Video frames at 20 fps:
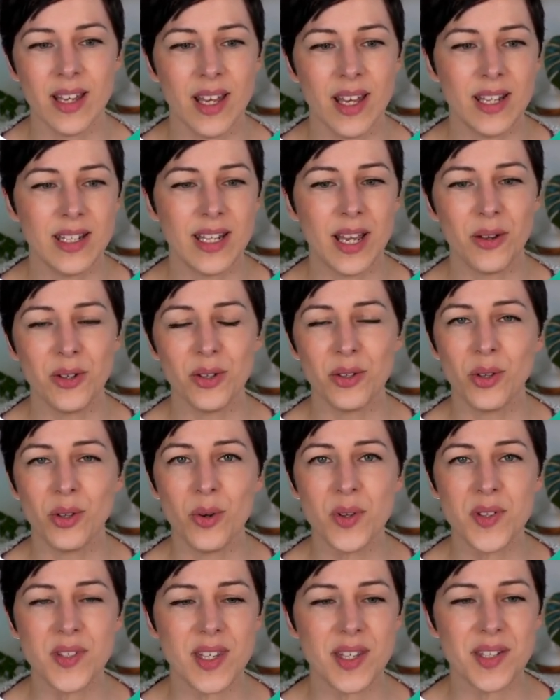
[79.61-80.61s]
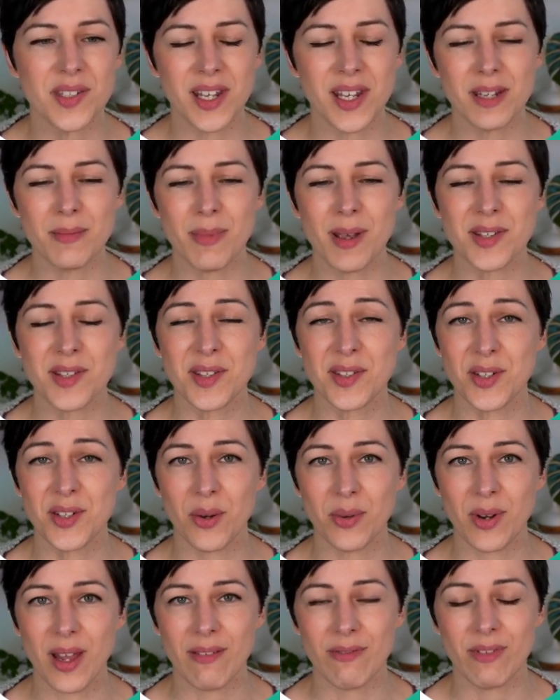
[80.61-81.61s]
Now you'll notice these databases
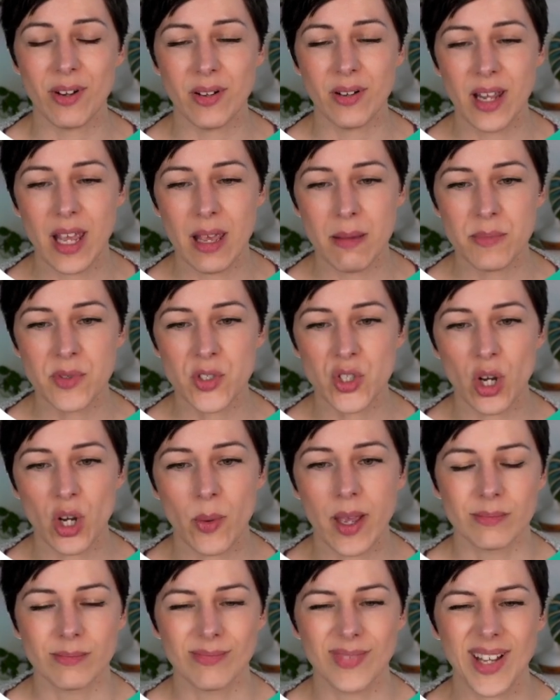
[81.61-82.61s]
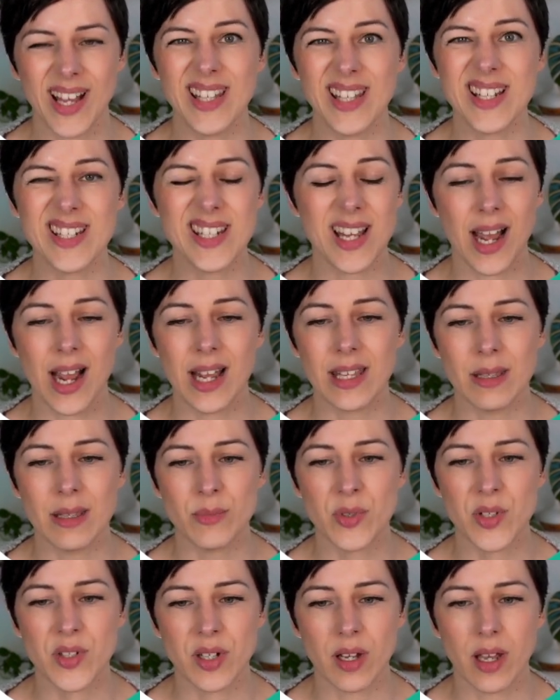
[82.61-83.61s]
don't have their names showing. I like to hide them
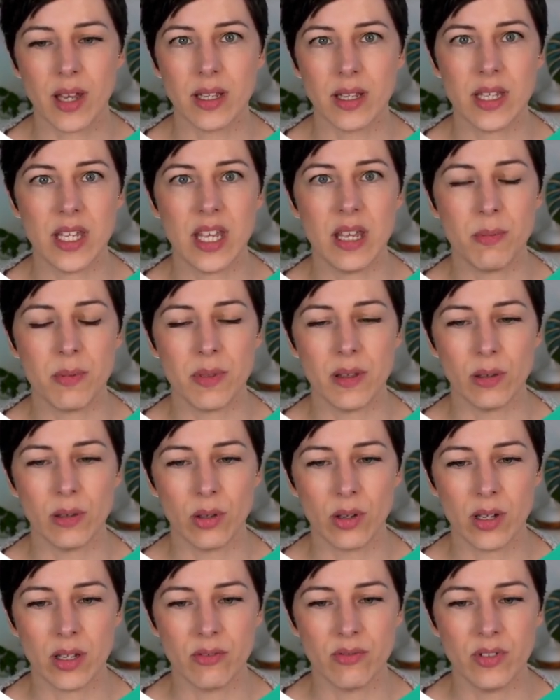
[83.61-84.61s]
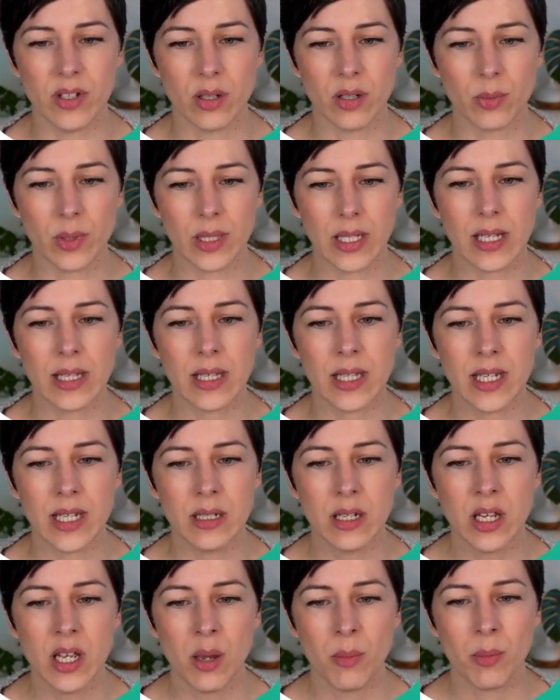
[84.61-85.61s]
just to kind of keep the look and feel really clean,
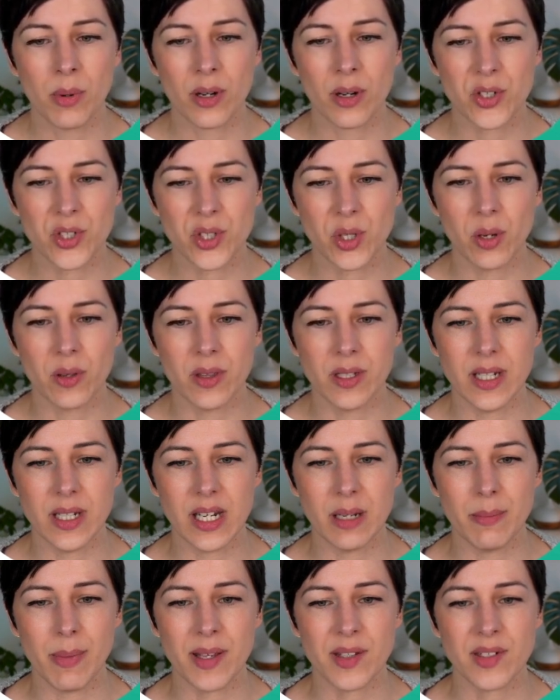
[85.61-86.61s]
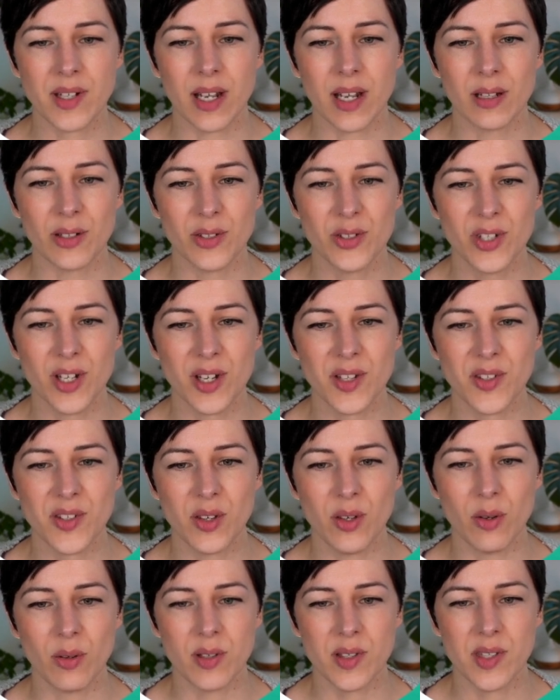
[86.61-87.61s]
but I'll show you the database title just so
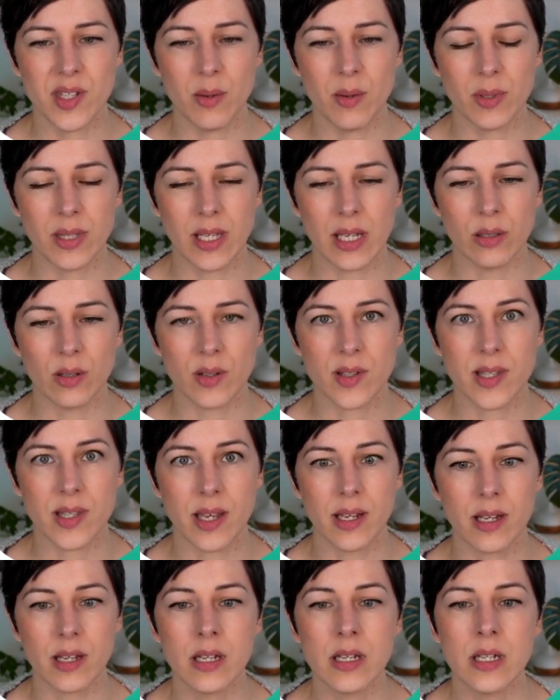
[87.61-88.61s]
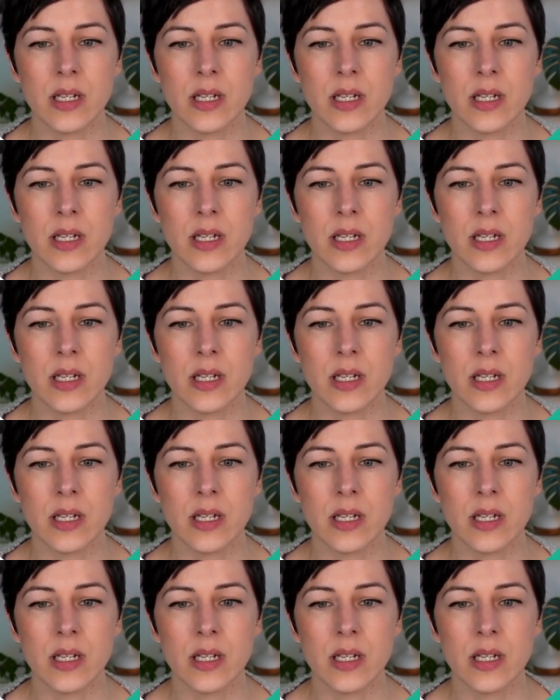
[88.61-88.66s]
you can see what that looks like.